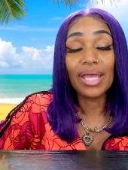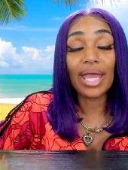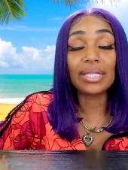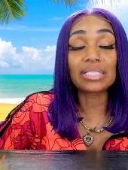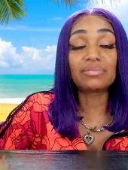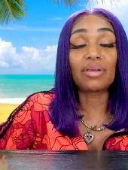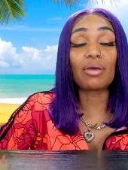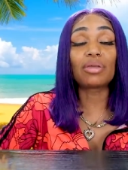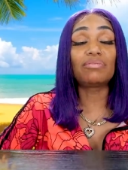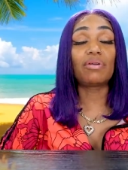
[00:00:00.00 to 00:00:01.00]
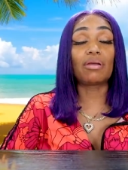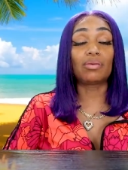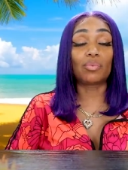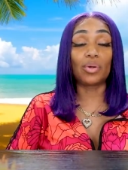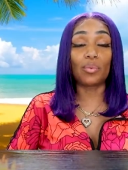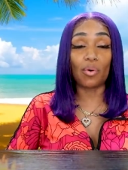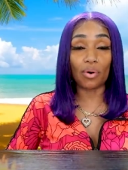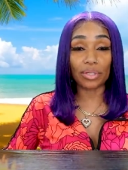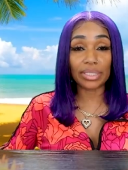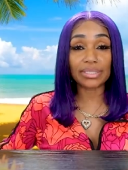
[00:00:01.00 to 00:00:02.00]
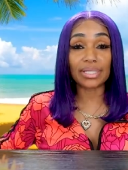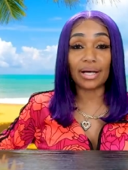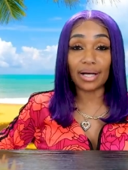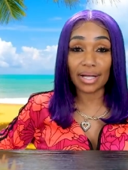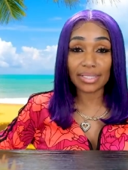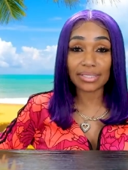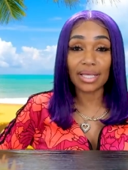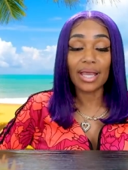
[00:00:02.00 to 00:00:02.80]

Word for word: and it's very very rewarding to us